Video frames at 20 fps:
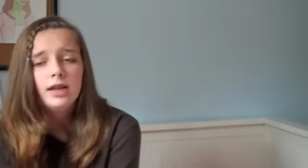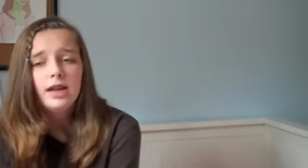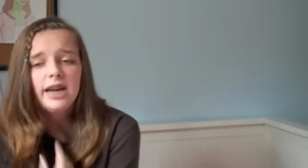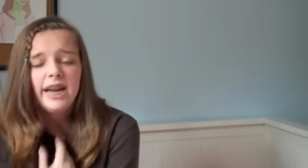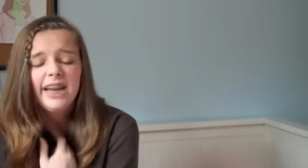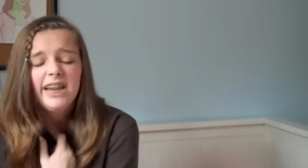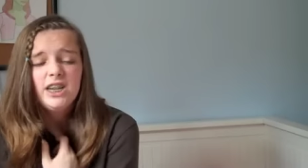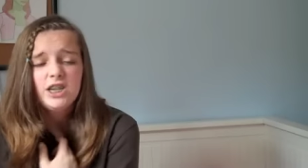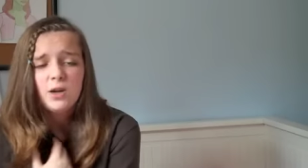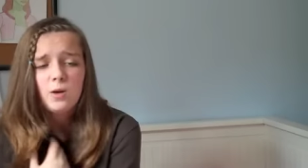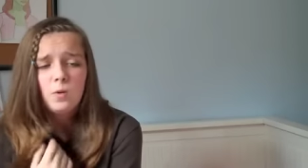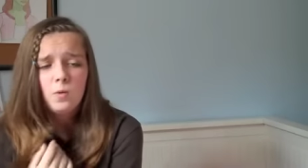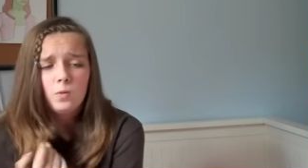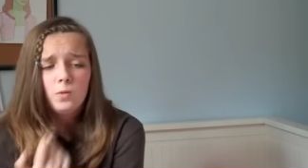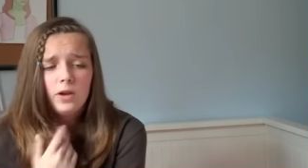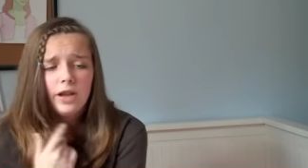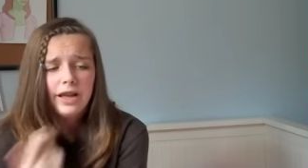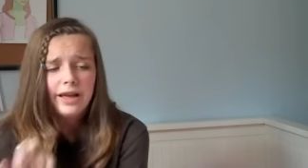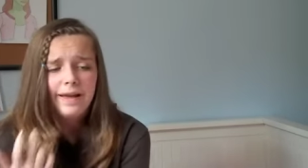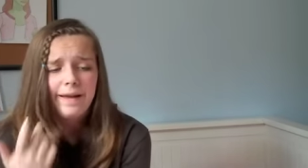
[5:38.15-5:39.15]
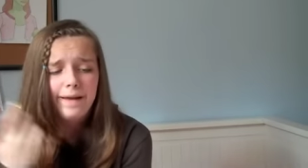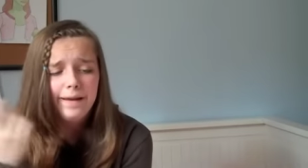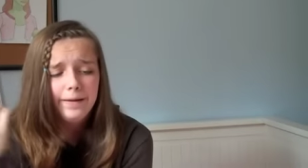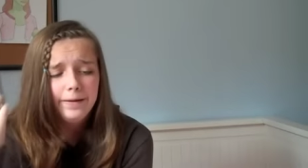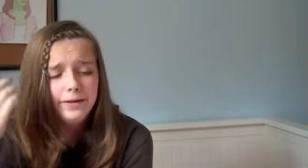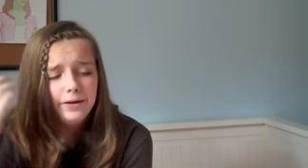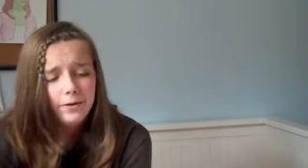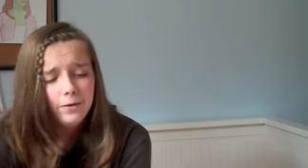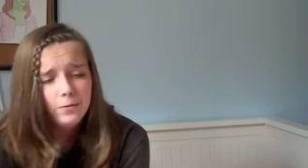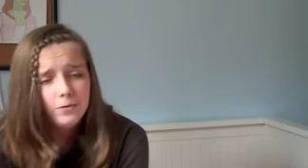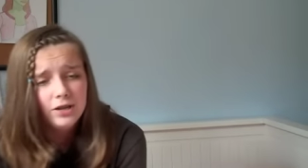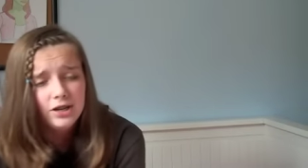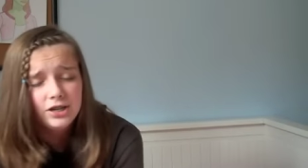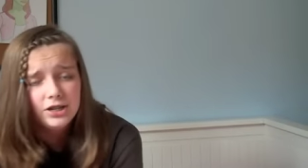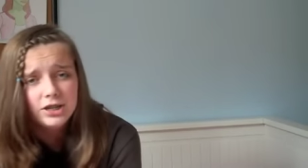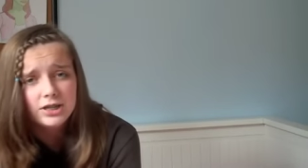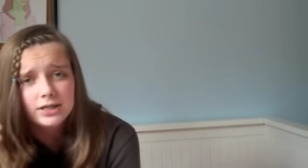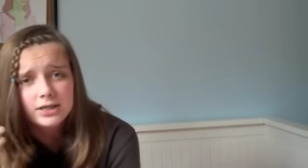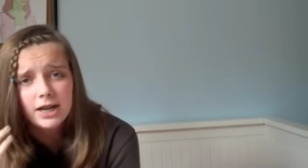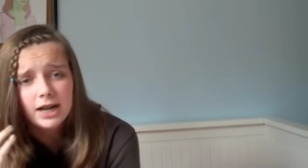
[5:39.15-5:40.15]
I don't. I only
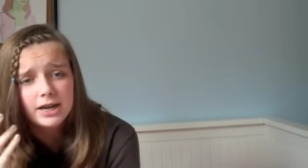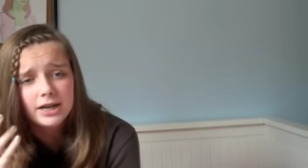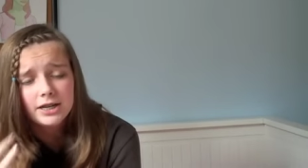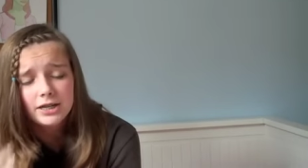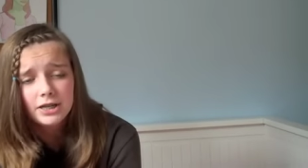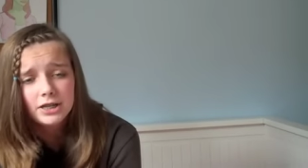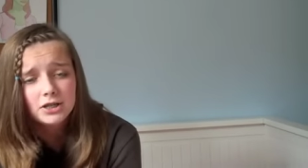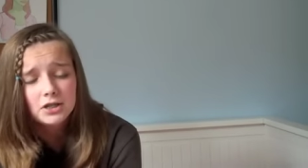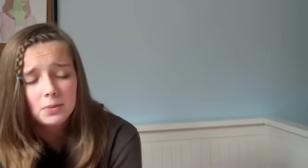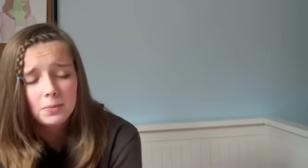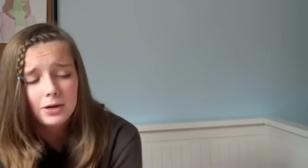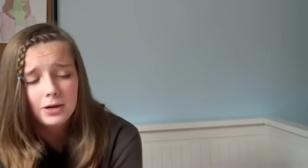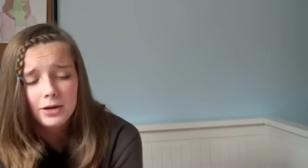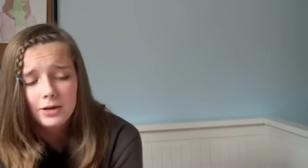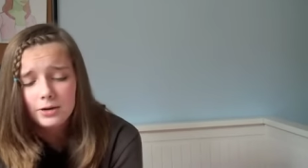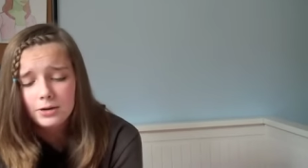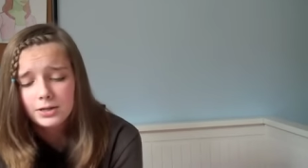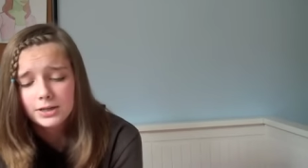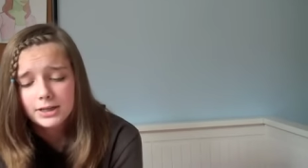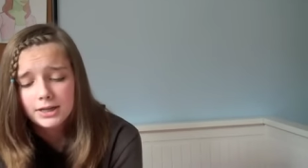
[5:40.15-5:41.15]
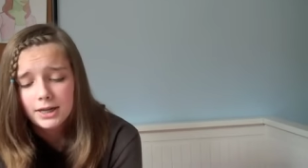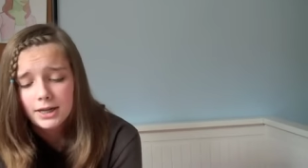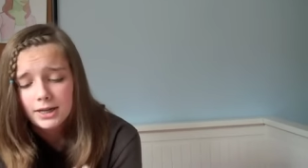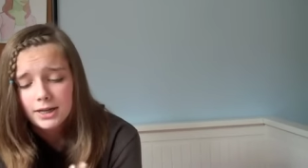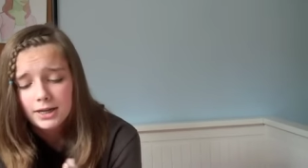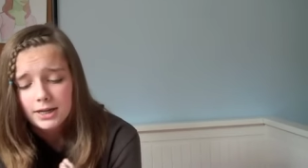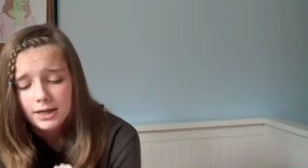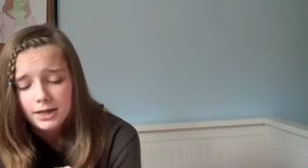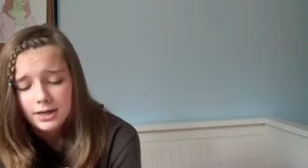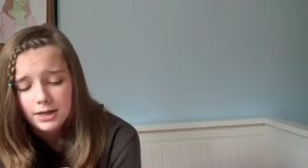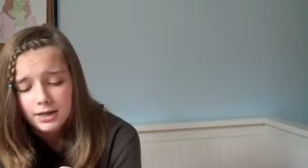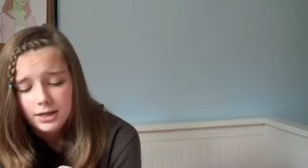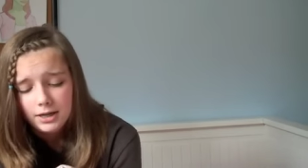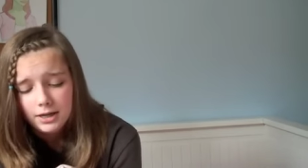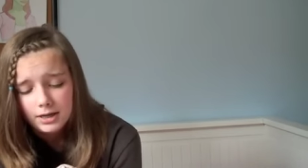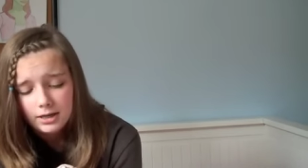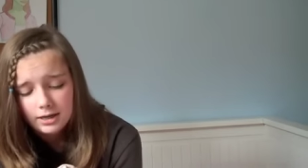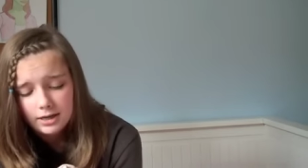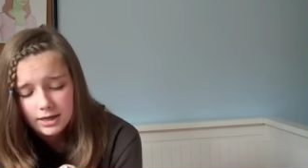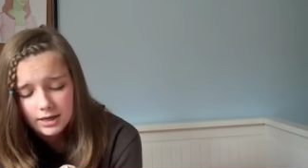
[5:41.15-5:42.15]
just got into superheroes,
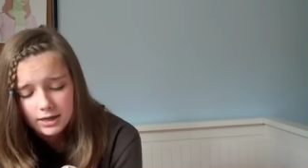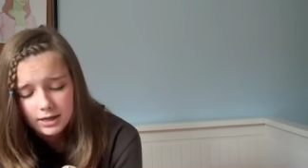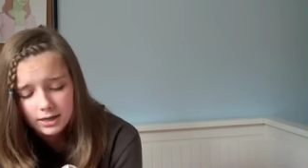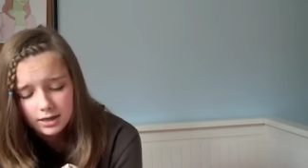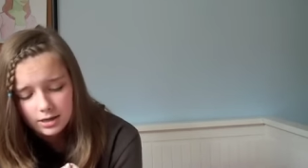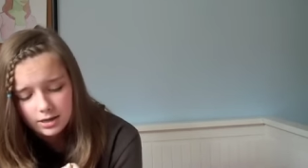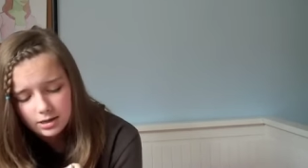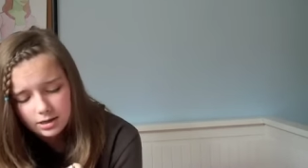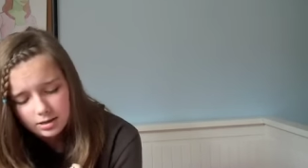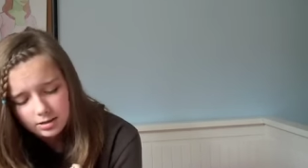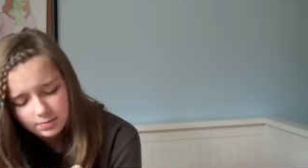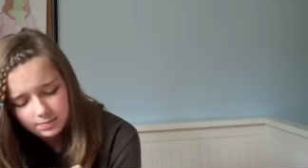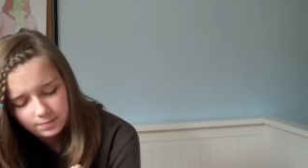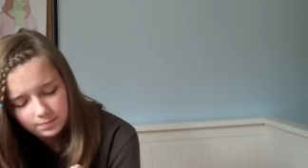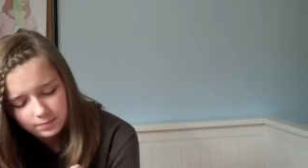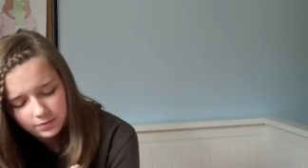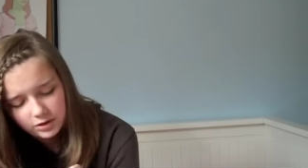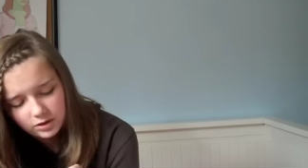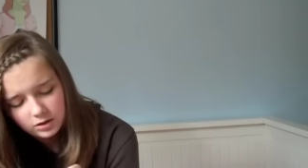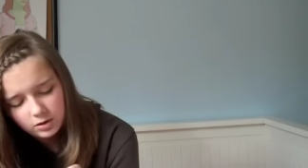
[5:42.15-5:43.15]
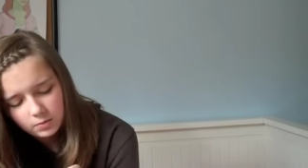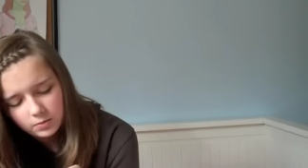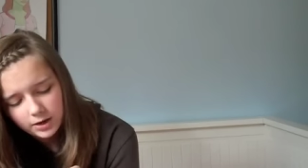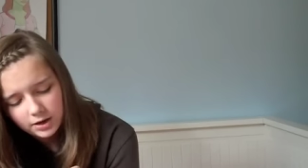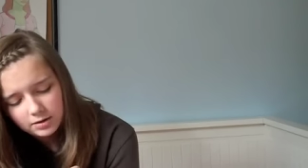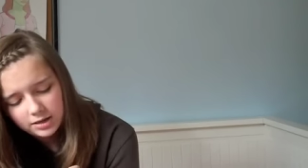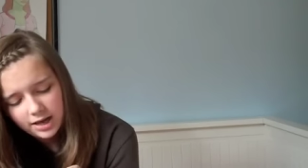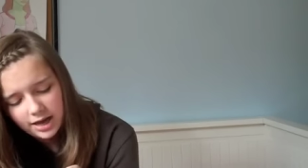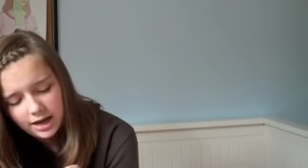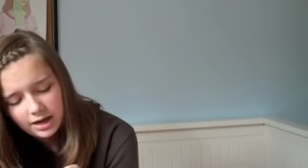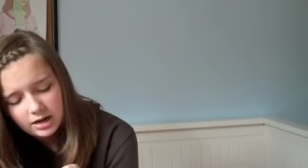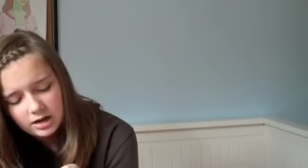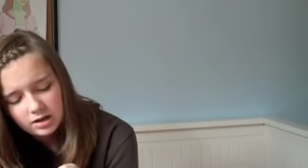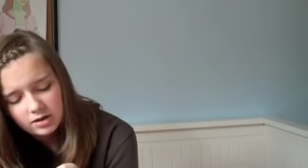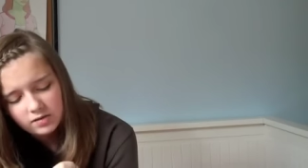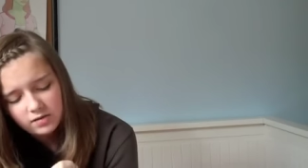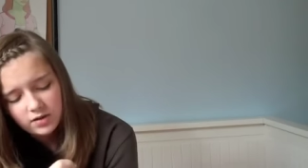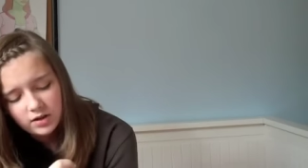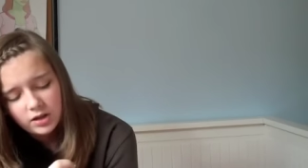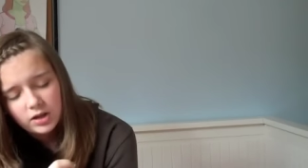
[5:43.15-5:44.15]
like, around the end
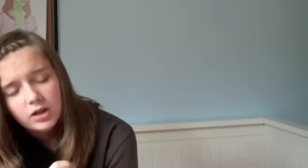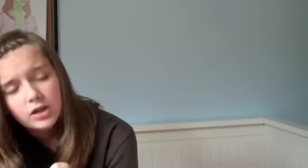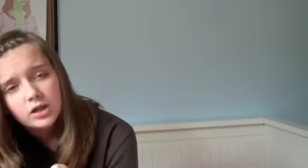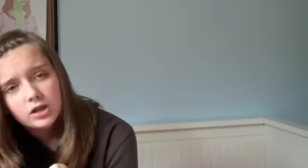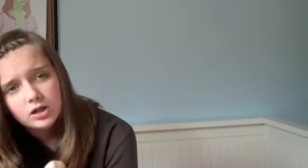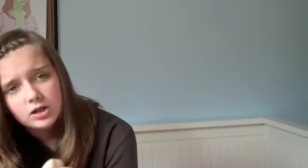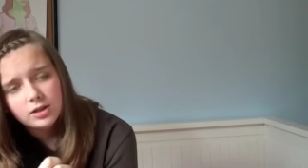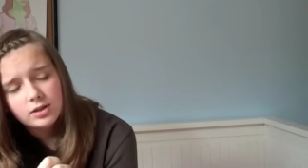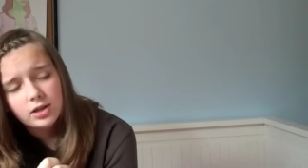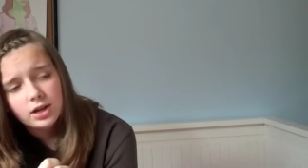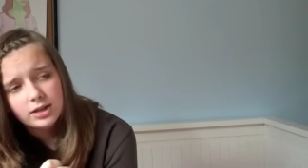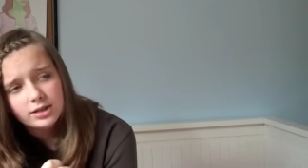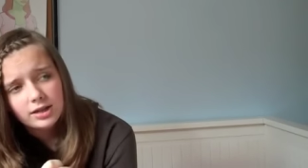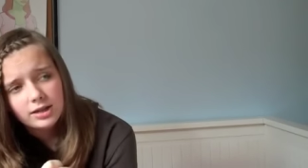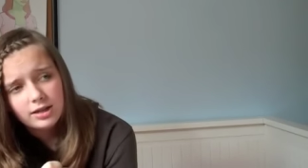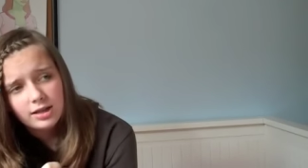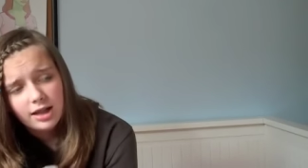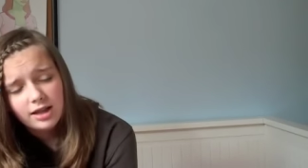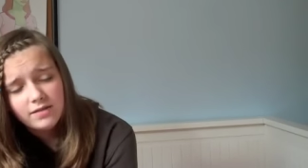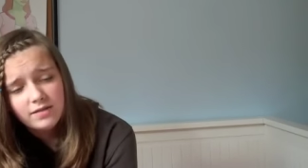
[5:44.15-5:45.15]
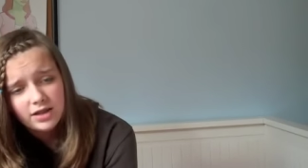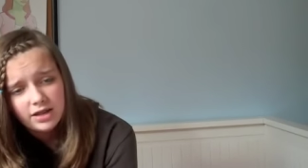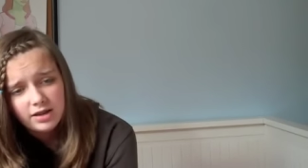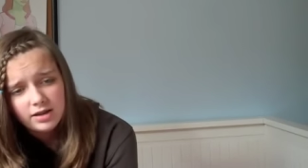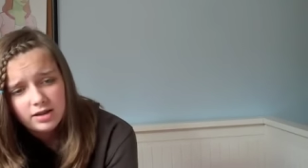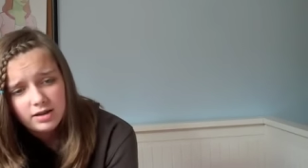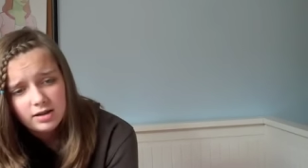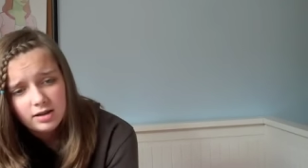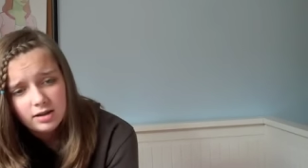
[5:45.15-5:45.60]
of 2011.